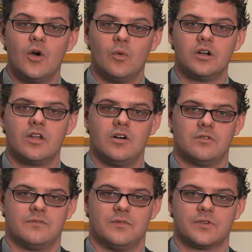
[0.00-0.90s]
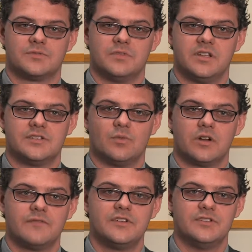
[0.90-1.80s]
One-call enforcement is
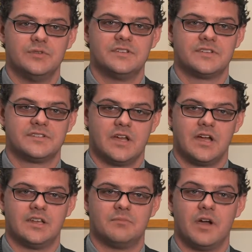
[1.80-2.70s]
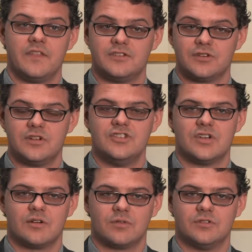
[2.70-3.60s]
one of the duties assigned by the Attorney
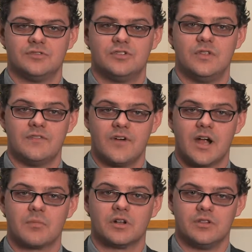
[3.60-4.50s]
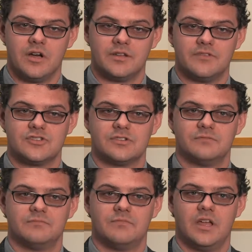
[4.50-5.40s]
General to the Environmental Law Division.